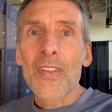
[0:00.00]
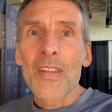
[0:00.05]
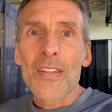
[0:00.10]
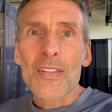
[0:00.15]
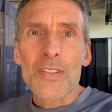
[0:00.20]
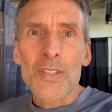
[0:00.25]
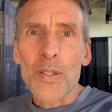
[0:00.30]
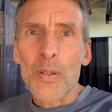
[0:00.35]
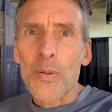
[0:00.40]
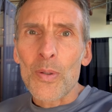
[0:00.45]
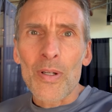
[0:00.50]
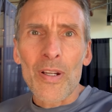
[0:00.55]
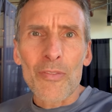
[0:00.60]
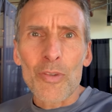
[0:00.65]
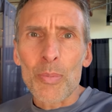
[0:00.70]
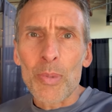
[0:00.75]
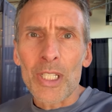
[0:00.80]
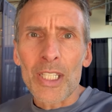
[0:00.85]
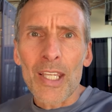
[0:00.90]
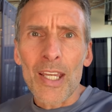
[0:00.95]
So
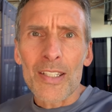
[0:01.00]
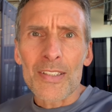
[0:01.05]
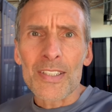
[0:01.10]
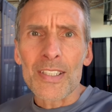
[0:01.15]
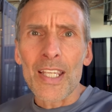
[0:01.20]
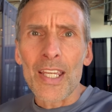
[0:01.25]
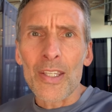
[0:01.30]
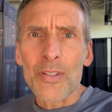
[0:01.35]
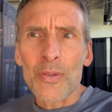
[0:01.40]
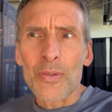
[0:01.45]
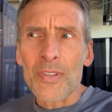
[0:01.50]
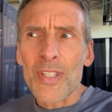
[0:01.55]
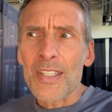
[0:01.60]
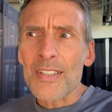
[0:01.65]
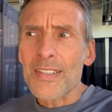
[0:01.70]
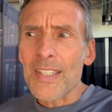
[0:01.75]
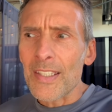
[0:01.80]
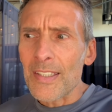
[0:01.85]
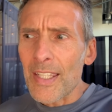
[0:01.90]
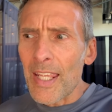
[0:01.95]
everybody got together and they
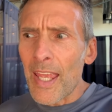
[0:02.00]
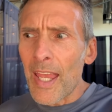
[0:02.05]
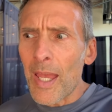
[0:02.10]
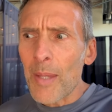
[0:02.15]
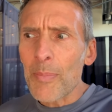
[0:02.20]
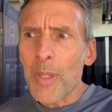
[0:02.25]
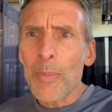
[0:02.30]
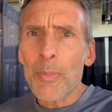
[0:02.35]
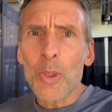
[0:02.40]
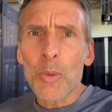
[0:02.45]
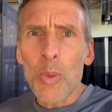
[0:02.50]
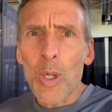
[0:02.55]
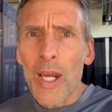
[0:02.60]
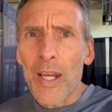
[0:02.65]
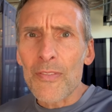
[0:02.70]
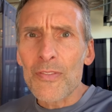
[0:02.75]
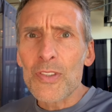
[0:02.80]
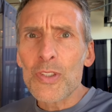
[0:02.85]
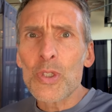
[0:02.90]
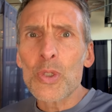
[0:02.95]
said, yeah, maybe we'll
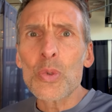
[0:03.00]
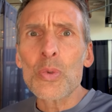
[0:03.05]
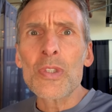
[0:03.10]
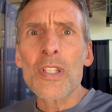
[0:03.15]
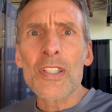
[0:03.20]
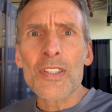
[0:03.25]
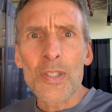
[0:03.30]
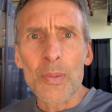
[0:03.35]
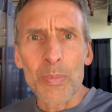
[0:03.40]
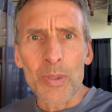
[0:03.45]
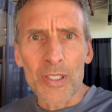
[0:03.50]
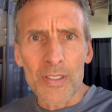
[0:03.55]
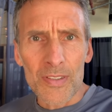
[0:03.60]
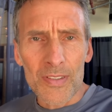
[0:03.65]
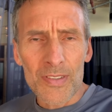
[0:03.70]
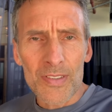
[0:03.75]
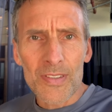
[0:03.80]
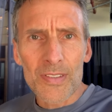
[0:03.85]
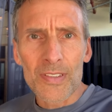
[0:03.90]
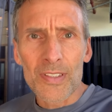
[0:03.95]
have two
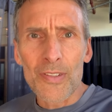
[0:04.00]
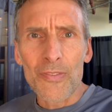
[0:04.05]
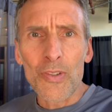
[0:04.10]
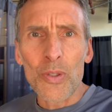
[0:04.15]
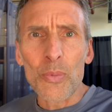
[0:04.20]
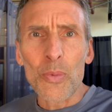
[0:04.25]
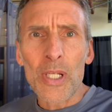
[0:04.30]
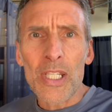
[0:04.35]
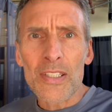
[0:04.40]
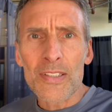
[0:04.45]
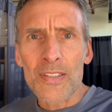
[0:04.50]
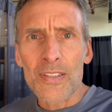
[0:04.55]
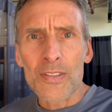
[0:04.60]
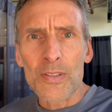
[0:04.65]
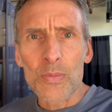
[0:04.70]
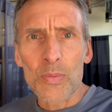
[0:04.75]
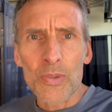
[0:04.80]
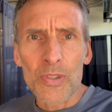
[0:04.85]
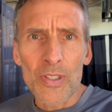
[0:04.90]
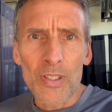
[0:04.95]
disciplines, different
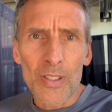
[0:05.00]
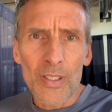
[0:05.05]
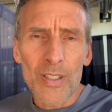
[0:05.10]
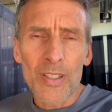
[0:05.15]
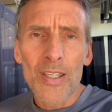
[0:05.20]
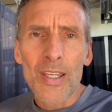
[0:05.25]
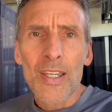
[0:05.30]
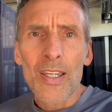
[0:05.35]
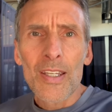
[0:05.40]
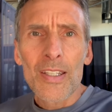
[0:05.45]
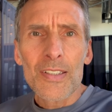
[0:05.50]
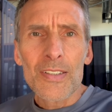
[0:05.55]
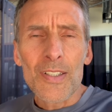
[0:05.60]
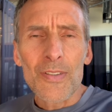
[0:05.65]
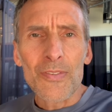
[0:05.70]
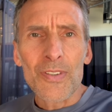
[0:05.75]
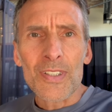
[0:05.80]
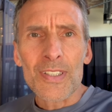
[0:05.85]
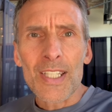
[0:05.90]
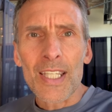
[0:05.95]
races with the
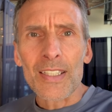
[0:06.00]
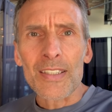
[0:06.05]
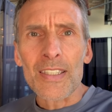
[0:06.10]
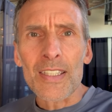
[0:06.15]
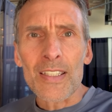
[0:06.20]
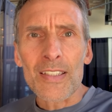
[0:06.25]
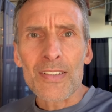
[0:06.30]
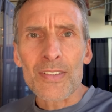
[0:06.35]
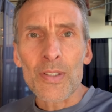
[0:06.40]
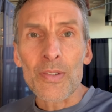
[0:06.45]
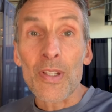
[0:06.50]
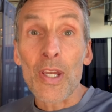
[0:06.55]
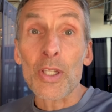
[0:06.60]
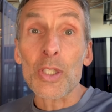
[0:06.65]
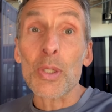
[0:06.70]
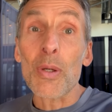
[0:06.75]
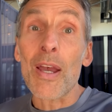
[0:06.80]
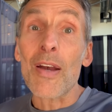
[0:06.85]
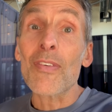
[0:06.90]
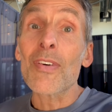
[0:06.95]
different techniques. So now
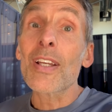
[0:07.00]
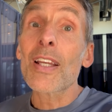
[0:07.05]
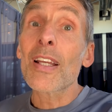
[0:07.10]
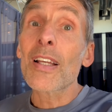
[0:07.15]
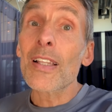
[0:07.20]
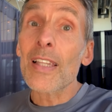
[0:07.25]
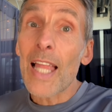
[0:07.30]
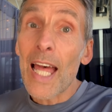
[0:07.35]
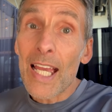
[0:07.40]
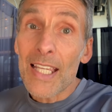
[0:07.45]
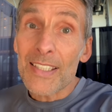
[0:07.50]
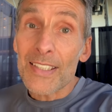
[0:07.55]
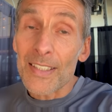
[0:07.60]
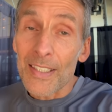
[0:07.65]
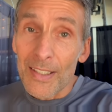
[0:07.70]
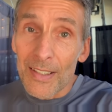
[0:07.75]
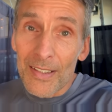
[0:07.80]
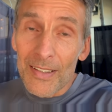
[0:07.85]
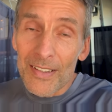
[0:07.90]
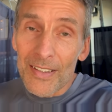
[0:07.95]
you have
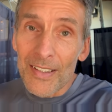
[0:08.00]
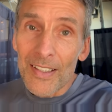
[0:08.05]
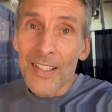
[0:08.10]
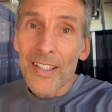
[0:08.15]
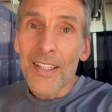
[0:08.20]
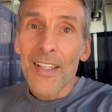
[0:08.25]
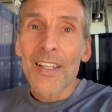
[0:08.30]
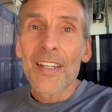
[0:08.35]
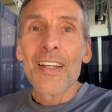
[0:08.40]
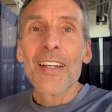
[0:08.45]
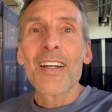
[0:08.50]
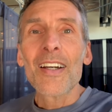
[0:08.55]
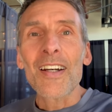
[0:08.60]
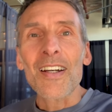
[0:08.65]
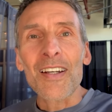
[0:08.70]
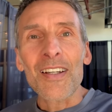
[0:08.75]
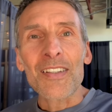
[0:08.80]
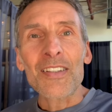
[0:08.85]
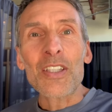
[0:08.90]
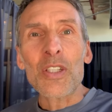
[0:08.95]
classic,
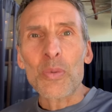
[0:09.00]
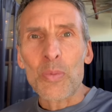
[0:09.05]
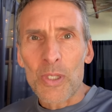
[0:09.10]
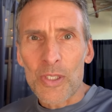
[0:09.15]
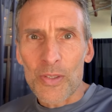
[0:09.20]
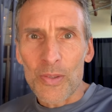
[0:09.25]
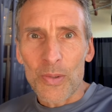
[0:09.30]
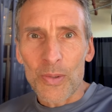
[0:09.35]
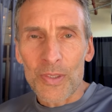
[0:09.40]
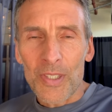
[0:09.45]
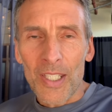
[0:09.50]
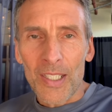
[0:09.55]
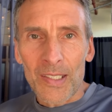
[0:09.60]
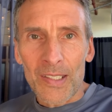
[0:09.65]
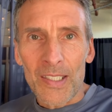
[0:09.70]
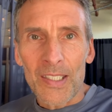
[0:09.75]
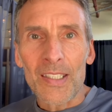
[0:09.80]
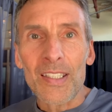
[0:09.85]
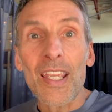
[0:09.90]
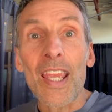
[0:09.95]
uh, the original
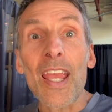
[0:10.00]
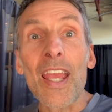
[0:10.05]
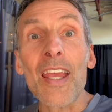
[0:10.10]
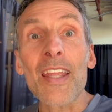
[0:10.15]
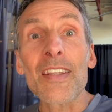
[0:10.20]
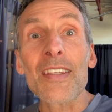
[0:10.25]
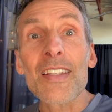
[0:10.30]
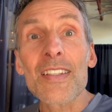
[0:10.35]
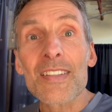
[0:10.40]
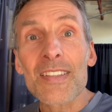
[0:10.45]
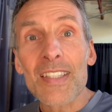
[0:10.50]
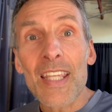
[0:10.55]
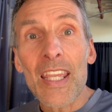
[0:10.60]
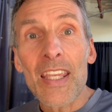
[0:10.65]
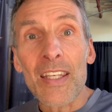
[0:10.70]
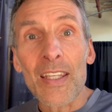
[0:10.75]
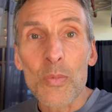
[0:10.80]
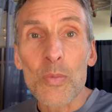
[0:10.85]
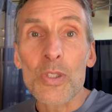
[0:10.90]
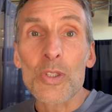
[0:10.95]
technique, and
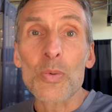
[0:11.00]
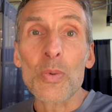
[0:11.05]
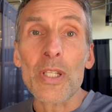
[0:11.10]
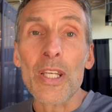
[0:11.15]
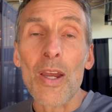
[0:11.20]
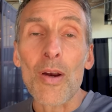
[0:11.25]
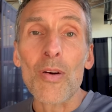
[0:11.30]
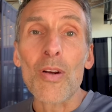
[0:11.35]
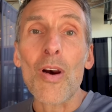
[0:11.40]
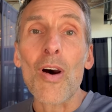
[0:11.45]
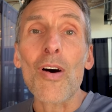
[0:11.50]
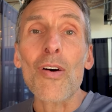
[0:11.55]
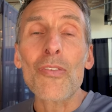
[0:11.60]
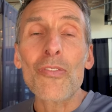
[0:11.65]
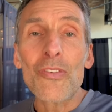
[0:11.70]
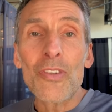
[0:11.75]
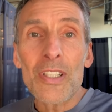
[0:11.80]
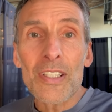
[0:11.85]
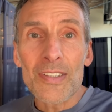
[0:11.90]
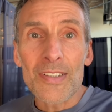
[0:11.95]
skating, which we now call
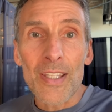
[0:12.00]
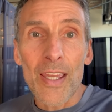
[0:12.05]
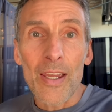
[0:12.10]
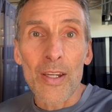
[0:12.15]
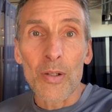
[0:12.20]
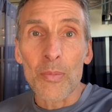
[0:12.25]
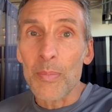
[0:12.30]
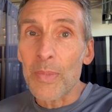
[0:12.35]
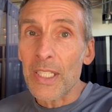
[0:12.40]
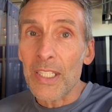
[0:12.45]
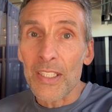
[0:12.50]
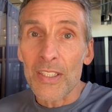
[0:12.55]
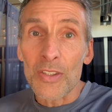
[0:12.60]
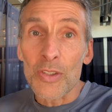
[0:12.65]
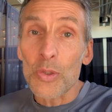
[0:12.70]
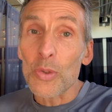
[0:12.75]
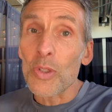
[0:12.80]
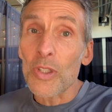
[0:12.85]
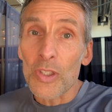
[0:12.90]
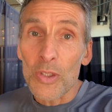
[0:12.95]
freestyle,
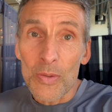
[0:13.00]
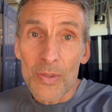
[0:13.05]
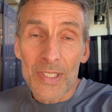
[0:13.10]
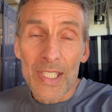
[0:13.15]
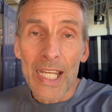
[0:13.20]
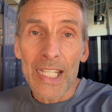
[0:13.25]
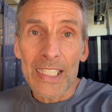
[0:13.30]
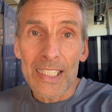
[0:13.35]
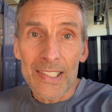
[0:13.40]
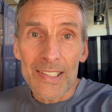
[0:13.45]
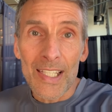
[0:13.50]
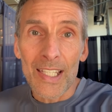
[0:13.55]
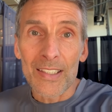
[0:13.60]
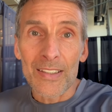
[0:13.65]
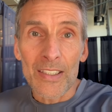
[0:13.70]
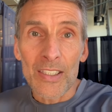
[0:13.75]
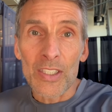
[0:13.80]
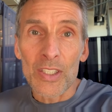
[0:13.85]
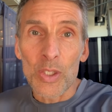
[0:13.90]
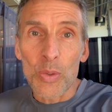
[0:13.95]
meaning you can use any
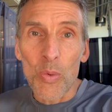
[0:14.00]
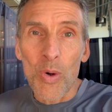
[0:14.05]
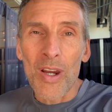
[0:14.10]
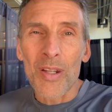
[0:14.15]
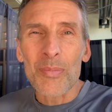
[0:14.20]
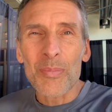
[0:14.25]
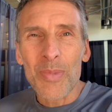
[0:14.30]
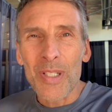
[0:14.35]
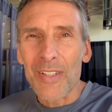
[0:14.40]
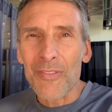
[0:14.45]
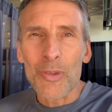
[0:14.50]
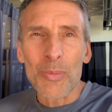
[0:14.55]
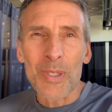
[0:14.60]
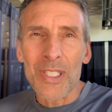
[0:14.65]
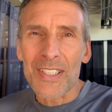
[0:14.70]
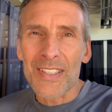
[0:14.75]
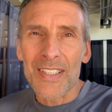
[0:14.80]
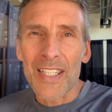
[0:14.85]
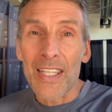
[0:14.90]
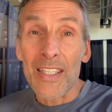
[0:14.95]
technique you want, but
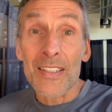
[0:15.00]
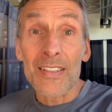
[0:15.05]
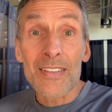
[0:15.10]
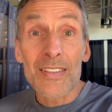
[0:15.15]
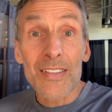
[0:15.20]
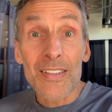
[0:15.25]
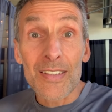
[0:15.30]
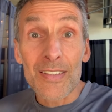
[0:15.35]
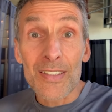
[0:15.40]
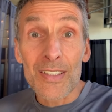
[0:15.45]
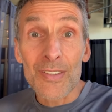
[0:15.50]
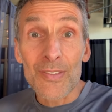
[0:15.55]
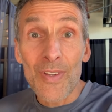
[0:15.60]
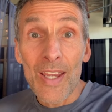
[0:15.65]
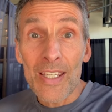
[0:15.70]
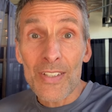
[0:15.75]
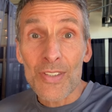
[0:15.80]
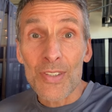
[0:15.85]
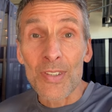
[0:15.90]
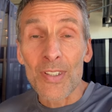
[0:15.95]
everybody skates because it's
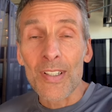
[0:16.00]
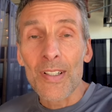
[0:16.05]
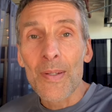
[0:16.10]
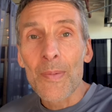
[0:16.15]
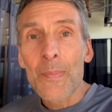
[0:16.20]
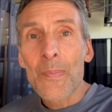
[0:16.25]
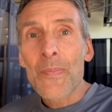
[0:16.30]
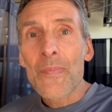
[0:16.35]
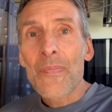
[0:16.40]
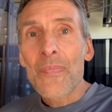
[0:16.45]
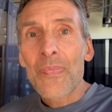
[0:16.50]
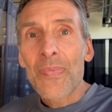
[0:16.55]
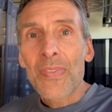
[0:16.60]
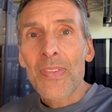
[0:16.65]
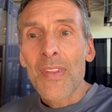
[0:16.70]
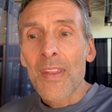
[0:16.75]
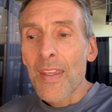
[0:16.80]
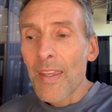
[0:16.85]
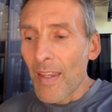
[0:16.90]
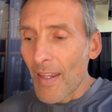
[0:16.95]
faster.
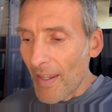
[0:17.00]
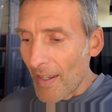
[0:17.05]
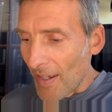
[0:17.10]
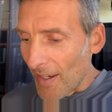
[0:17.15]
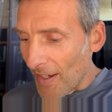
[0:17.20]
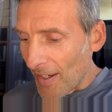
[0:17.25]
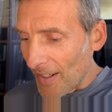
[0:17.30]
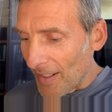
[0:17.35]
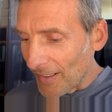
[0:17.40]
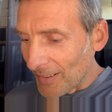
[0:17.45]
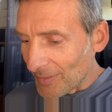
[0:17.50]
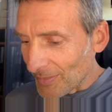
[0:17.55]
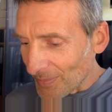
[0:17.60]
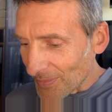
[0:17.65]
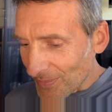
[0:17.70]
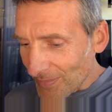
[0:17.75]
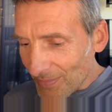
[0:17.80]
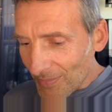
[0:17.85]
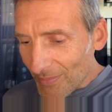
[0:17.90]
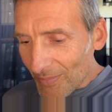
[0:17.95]
Uh,
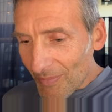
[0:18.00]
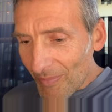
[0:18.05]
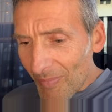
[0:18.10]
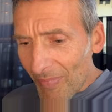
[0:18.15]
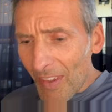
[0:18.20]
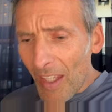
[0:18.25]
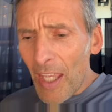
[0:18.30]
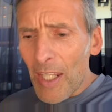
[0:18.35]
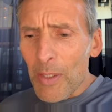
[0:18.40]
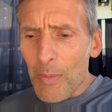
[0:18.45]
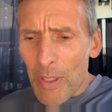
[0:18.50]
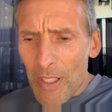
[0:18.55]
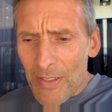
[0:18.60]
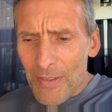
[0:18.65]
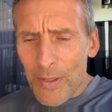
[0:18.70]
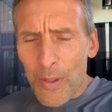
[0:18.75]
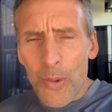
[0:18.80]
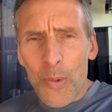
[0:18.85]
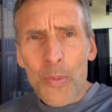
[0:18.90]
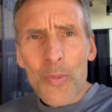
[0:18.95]
anyway,
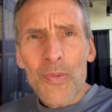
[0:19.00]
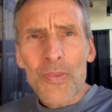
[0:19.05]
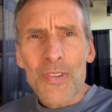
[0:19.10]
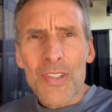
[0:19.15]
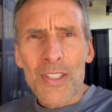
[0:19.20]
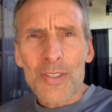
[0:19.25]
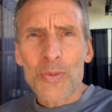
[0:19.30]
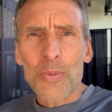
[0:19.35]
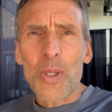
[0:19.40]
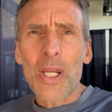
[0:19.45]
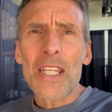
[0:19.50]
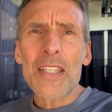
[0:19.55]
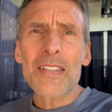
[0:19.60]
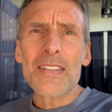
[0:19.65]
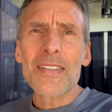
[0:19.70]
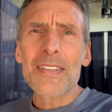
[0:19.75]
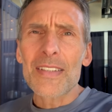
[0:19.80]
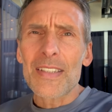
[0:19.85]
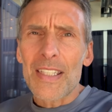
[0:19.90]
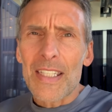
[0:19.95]
so this
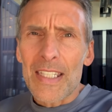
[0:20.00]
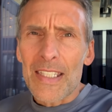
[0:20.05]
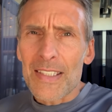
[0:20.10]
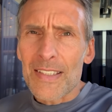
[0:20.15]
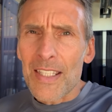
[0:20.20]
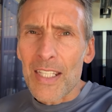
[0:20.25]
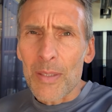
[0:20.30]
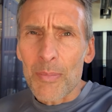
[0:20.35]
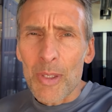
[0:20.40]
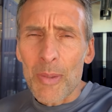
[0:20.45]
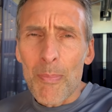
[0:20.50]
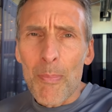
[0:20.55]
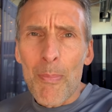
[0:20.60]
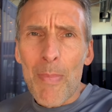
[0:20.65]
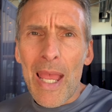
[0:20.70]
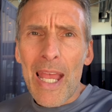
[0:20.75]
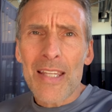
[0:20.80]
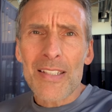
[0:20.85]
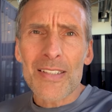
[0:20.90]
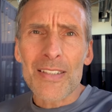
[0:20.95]
race is going to be
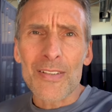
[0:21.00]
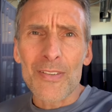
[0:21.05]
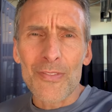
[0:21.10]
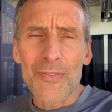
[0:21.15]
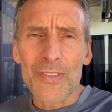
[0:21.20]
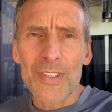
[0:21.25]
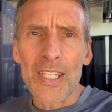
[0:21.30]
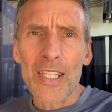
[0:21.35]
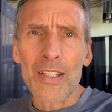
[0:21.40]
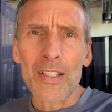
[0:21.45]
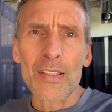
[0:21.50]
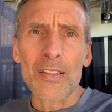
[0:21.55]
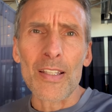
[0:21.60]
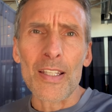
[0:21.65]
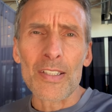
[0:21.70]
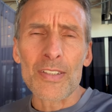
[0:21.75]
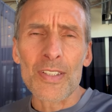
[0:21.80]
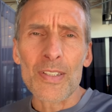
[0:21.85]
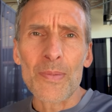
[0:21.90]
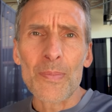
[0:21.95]
massive data
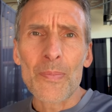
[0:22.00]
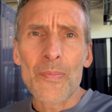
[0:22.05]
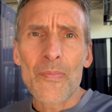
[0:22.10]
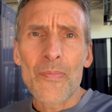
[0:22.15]
collection.